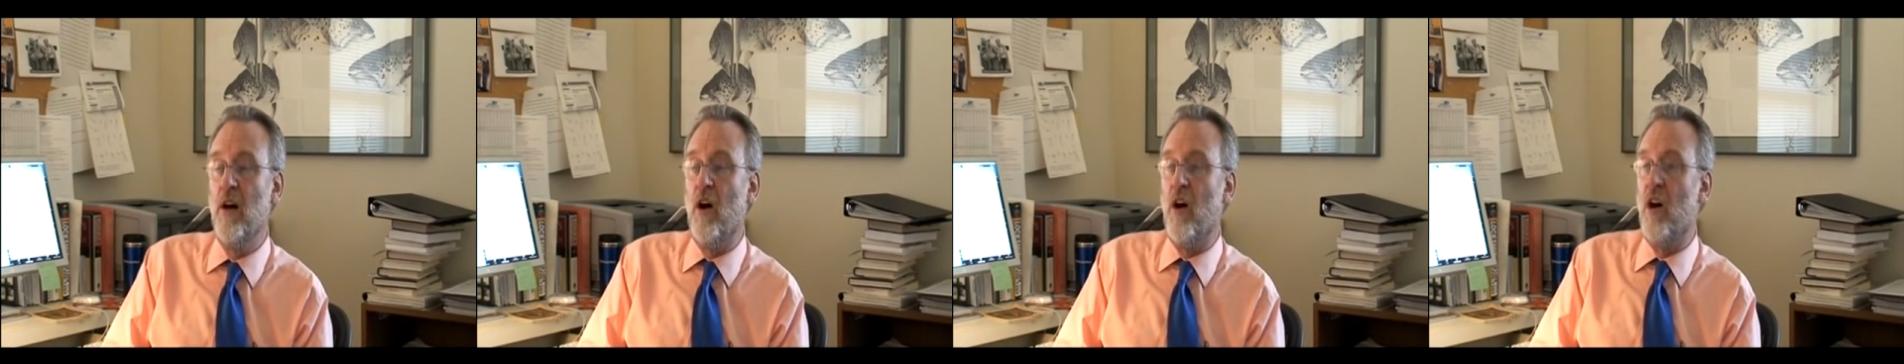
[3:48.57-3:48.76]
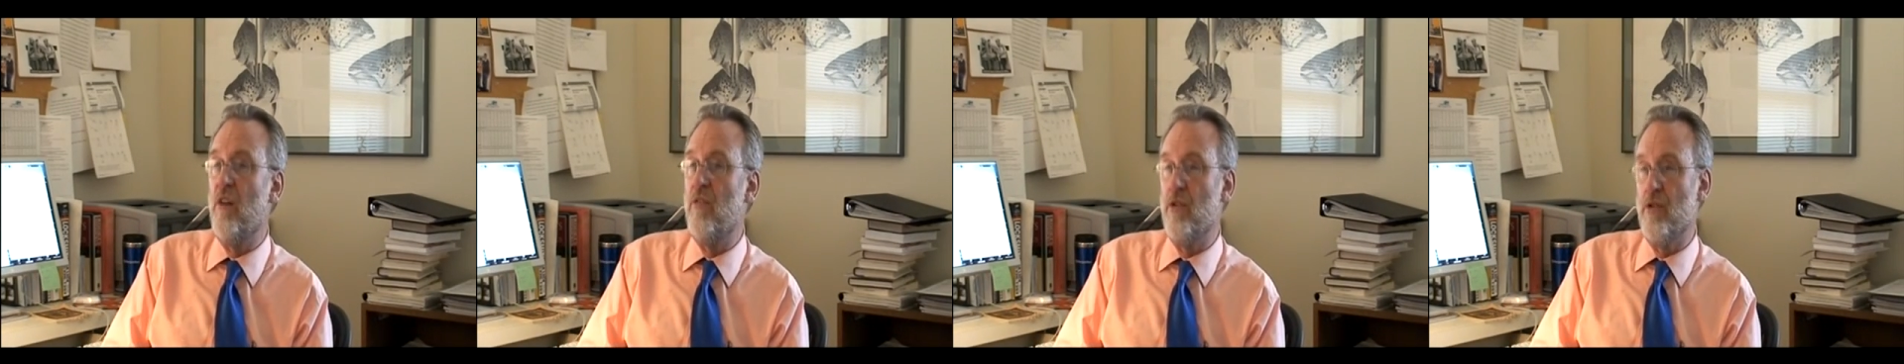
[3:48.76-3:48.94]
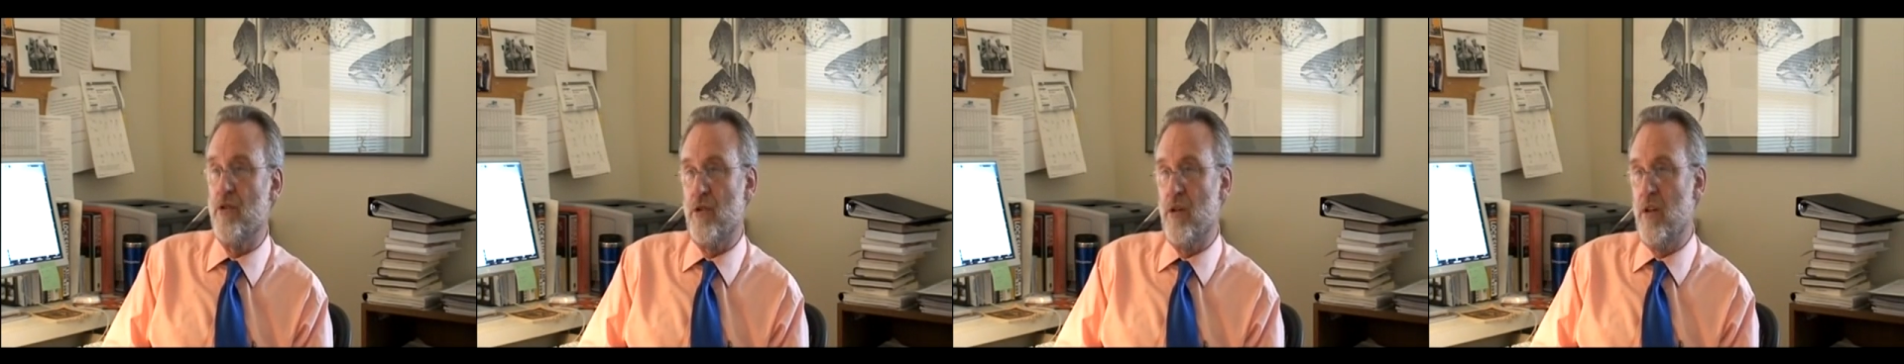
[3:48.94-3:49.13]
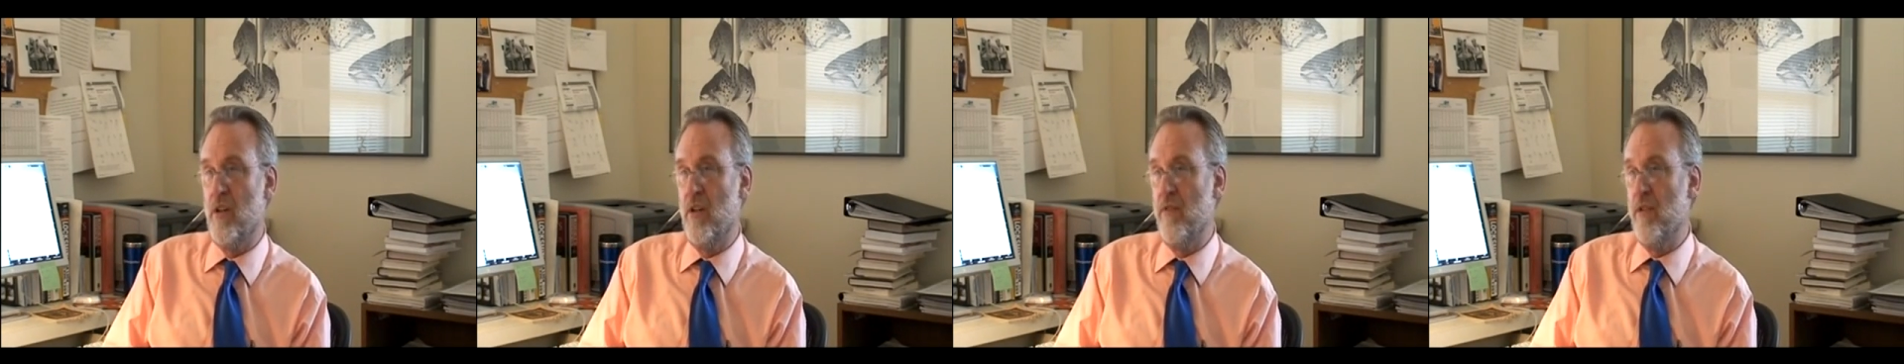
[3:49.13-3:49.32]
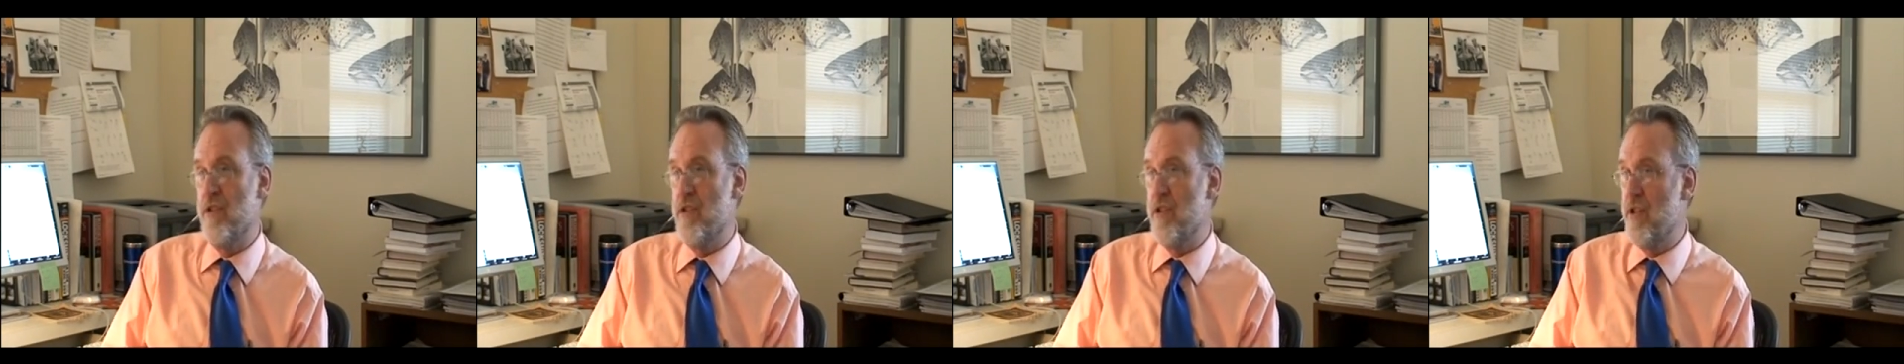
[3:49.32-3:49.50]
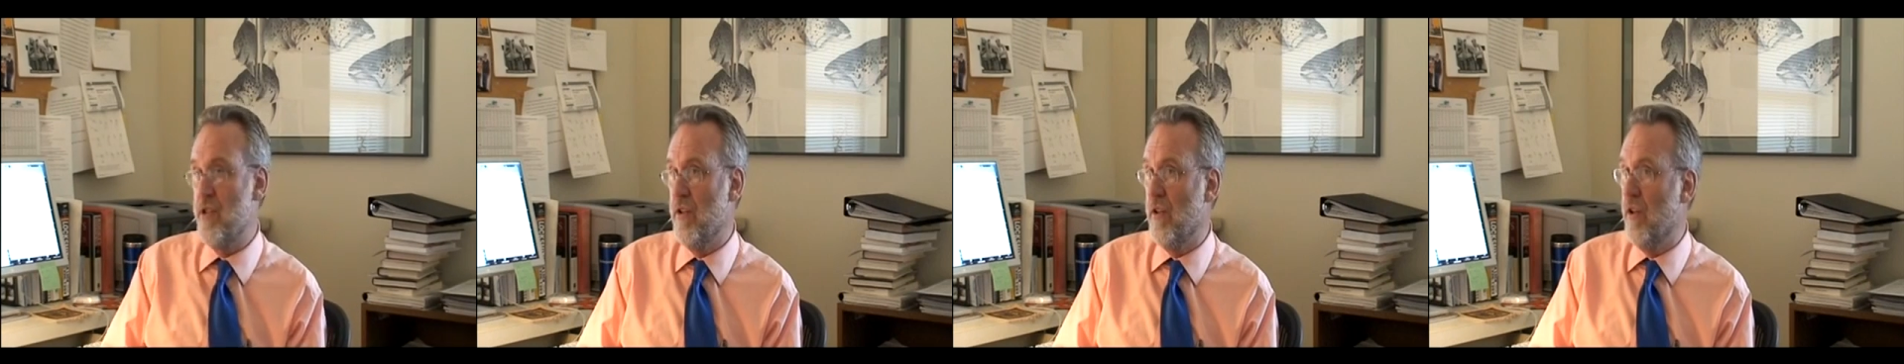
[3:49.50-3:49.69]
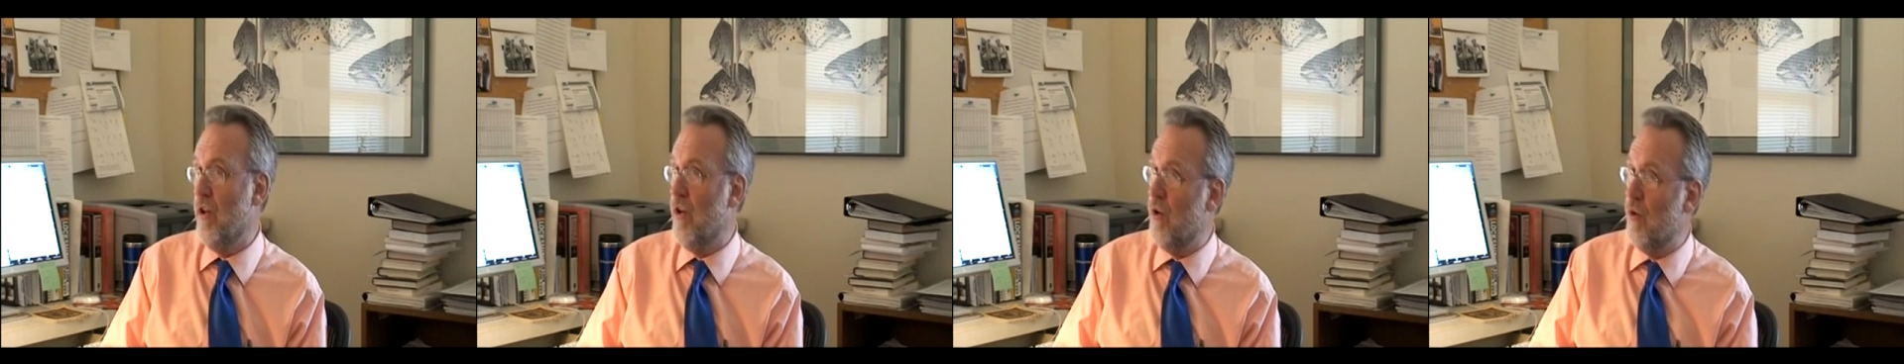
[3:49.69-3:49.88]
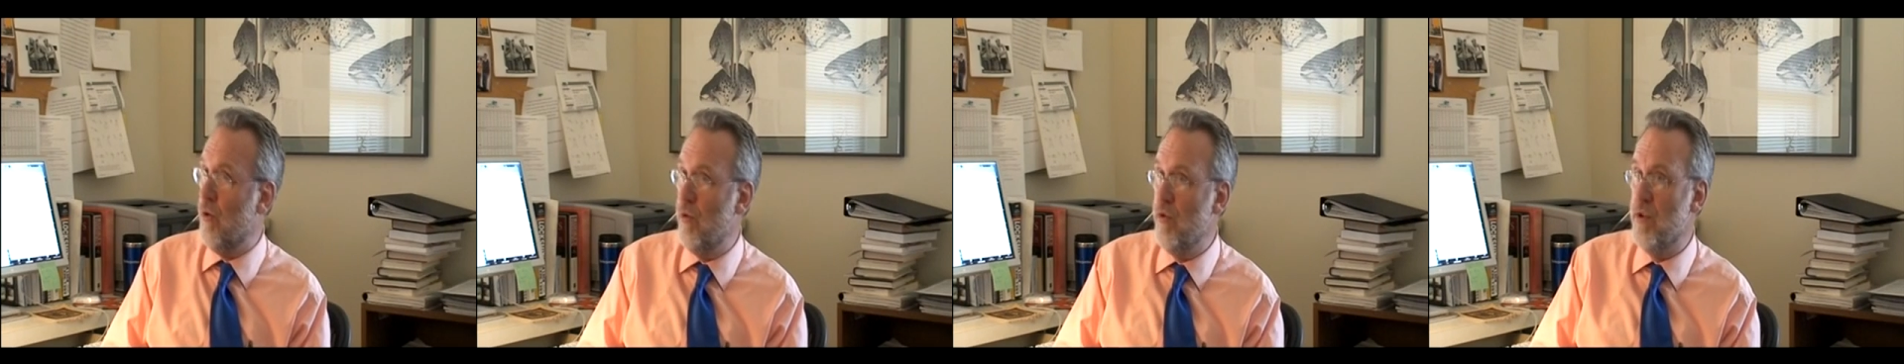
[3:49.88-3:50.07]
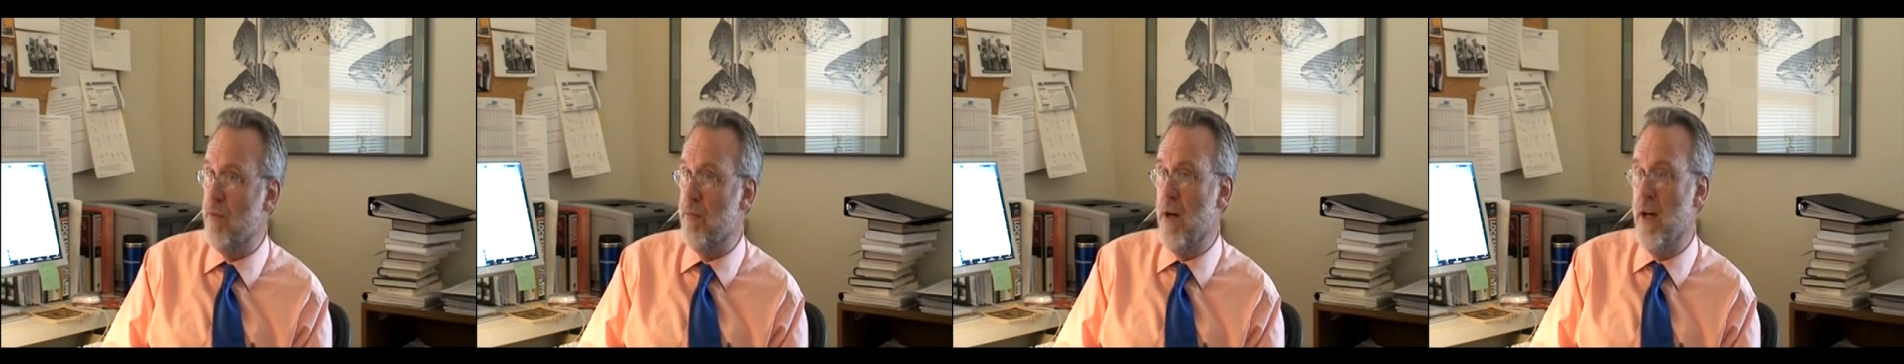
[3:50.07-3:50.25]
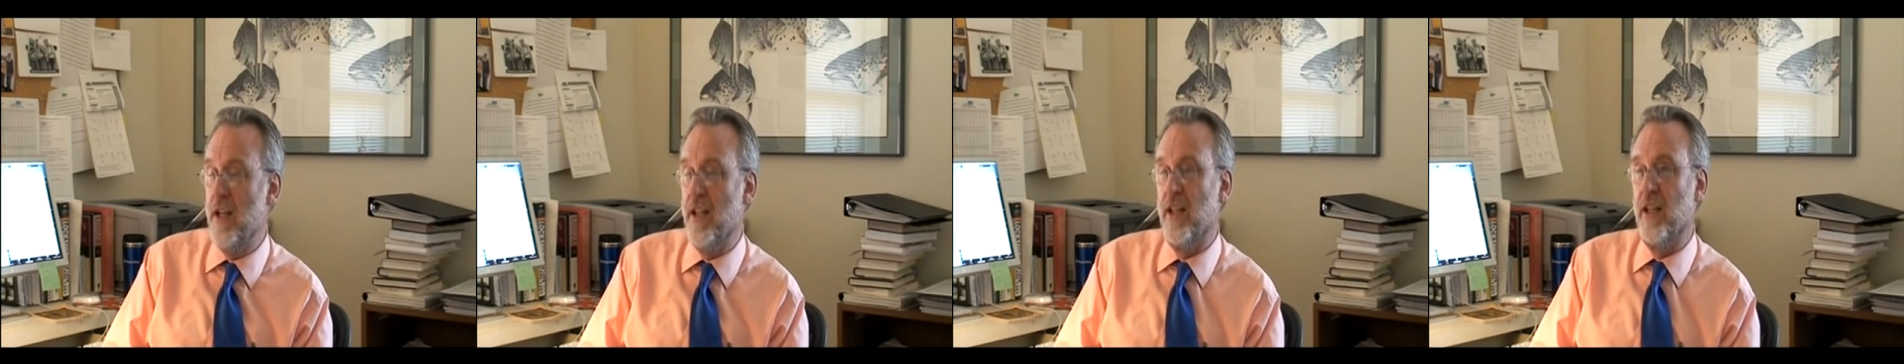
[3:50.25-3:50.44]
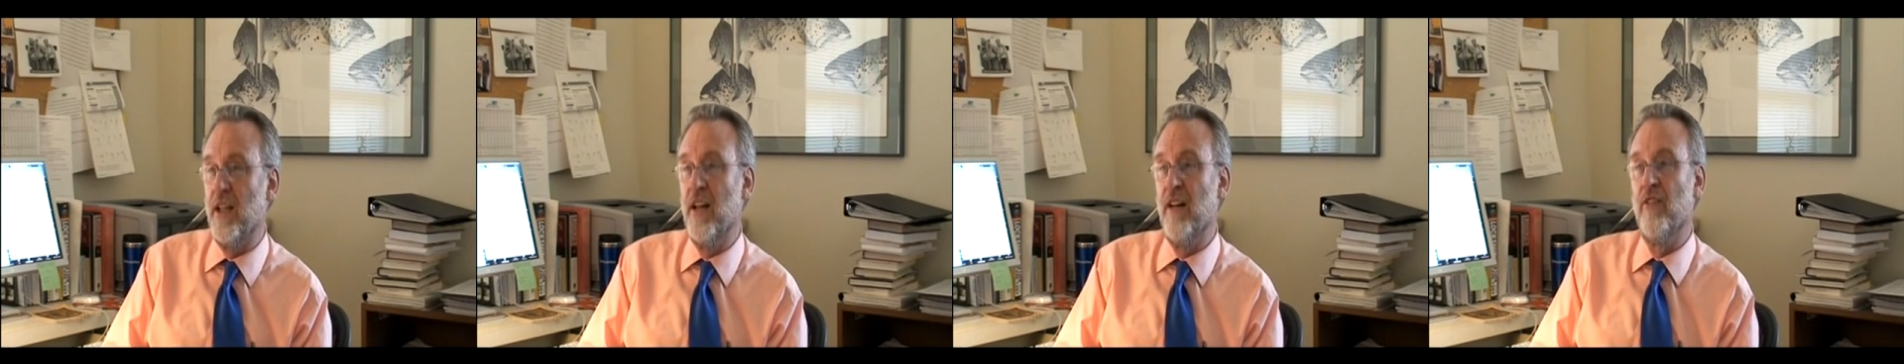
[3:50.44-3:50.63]
Almost all of it's still owned by
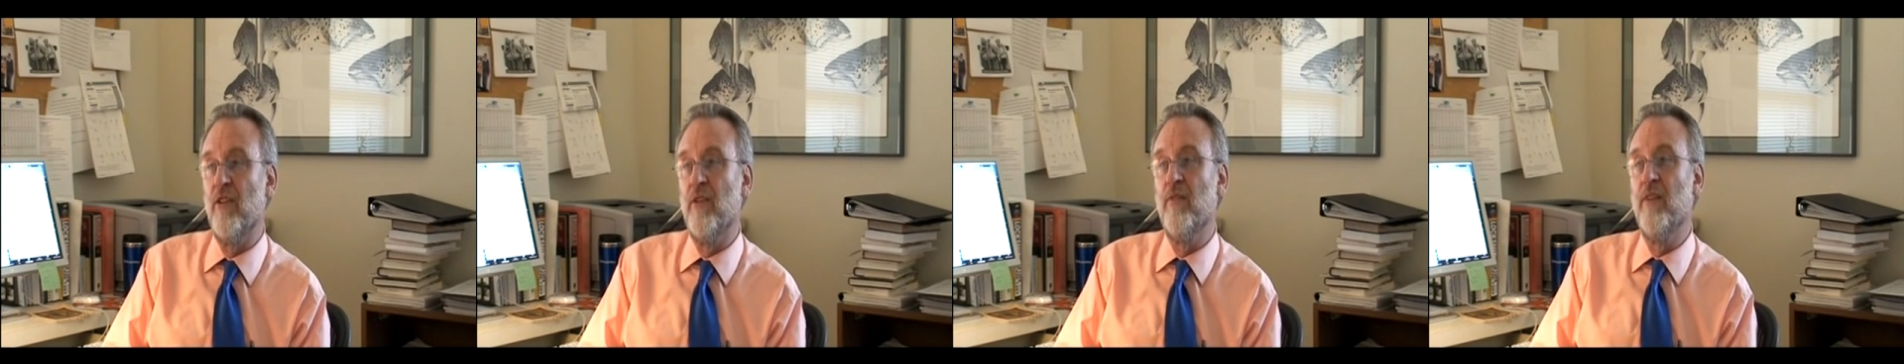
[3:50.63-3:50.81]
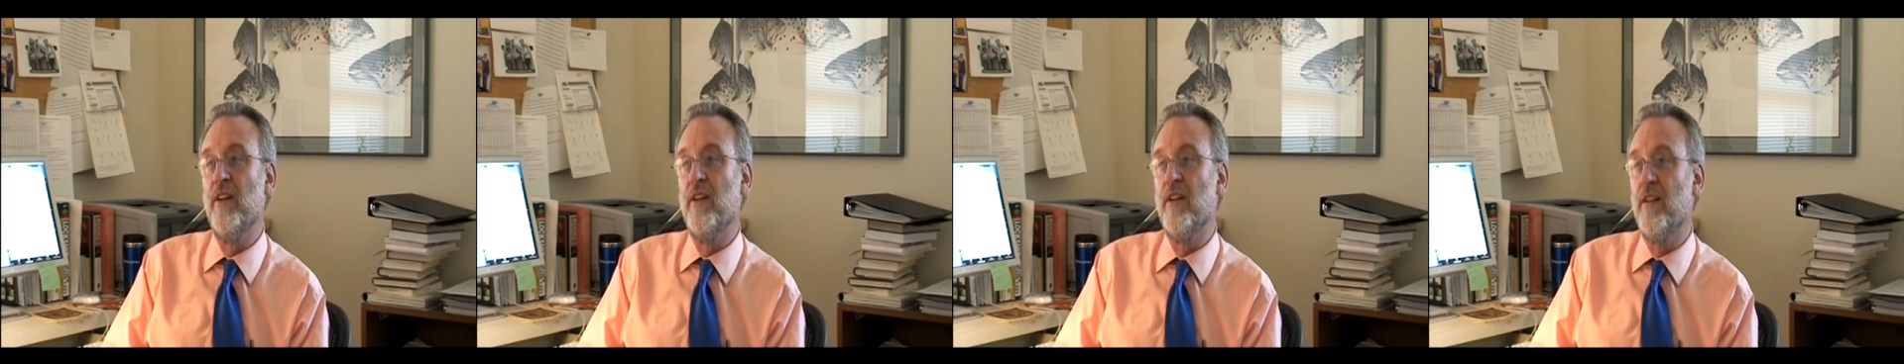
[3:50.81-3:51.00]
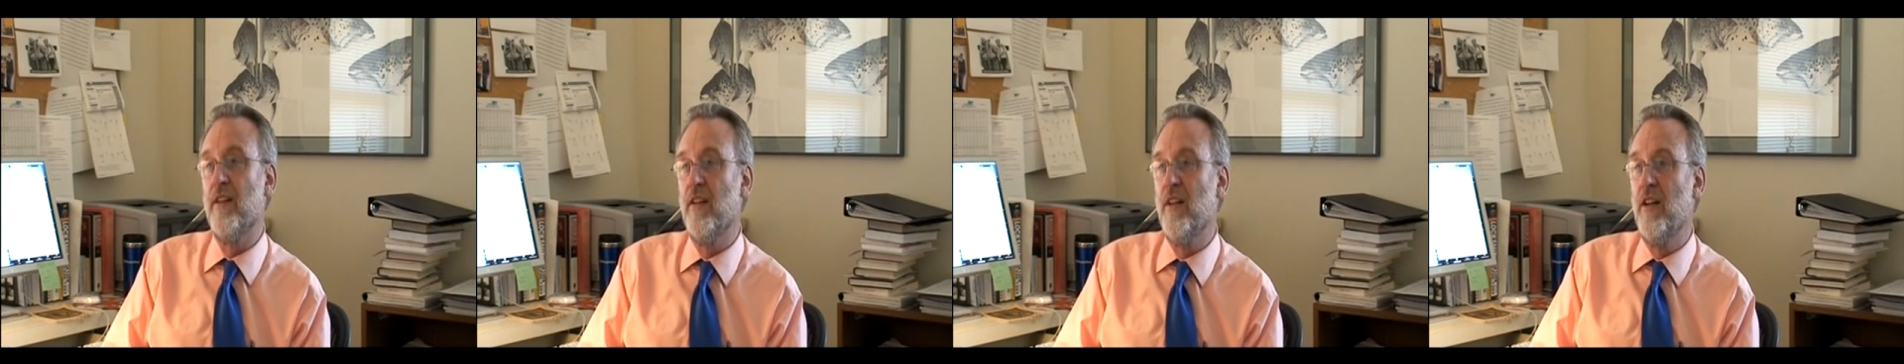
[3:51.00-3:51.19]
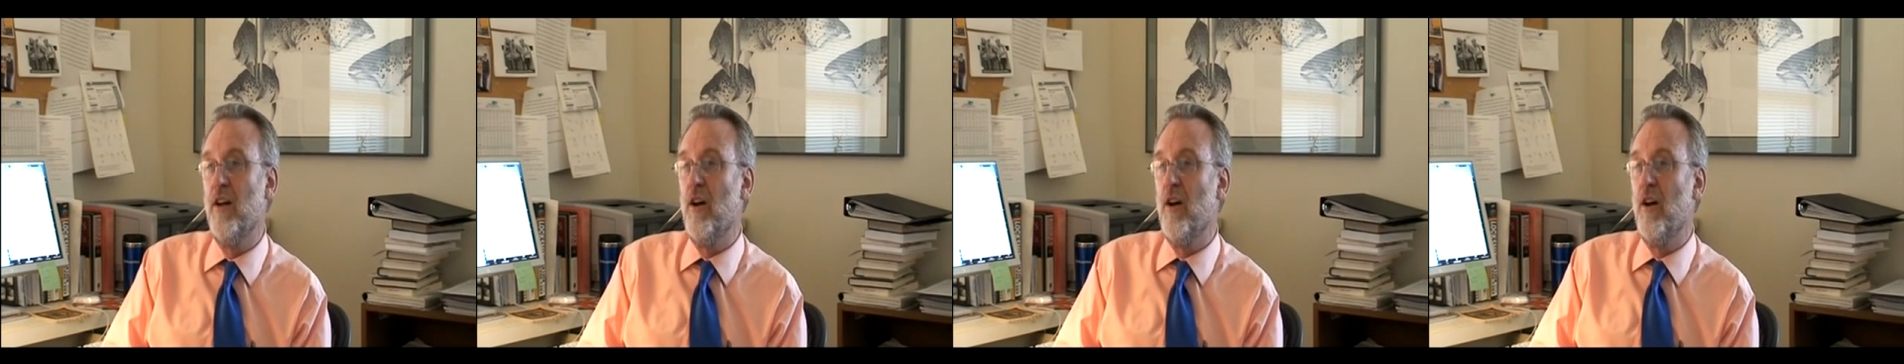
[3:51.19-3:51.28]
the government.